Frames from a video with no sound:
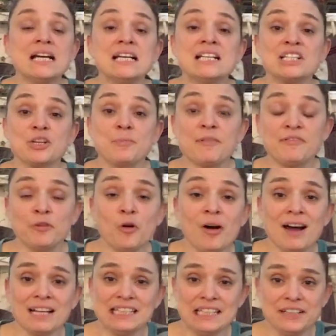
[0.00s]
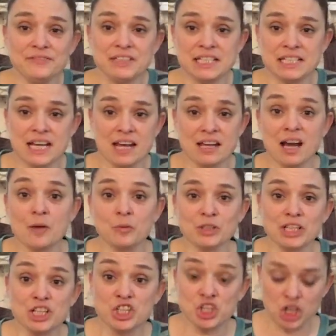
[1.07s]
So before I leave today, I want
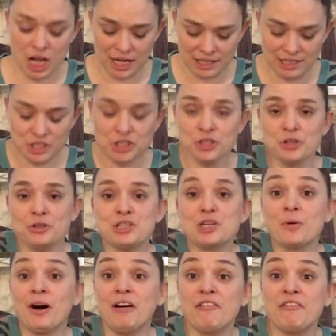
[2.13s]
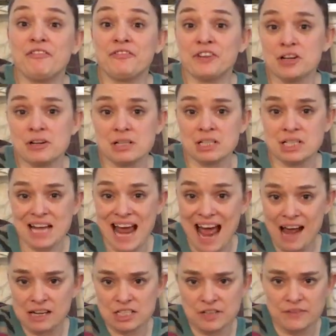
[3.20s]
to challenge you to our first
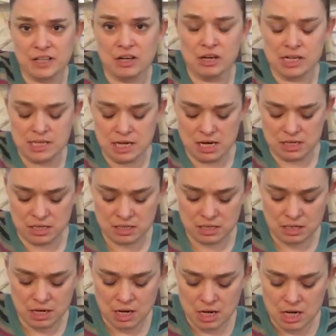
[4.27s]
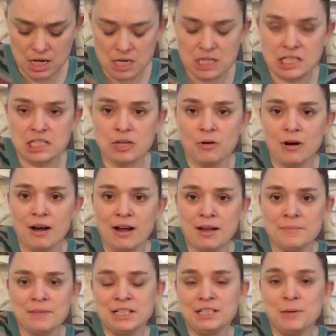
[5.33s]
act of kindness. So I
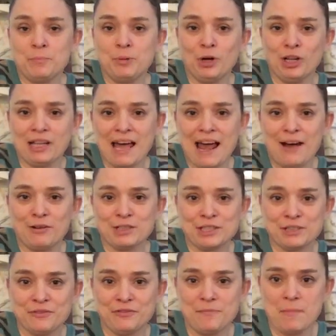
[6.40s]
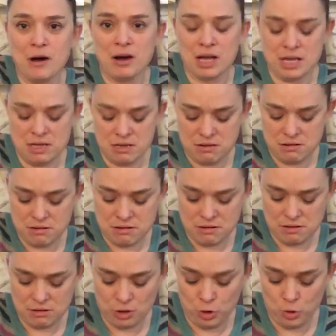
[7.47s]
am going to pull out of my
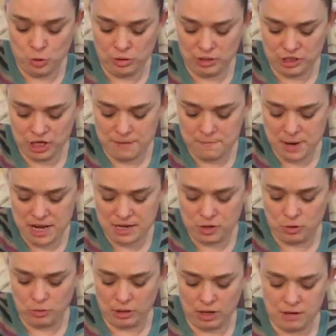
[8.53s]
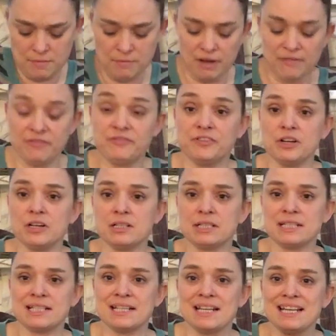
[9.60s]
champagne cooler, my
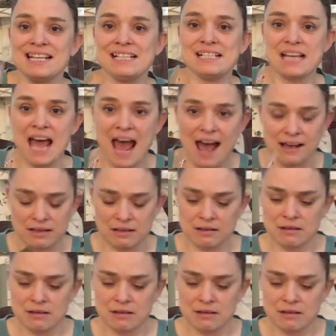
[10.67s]
first tag,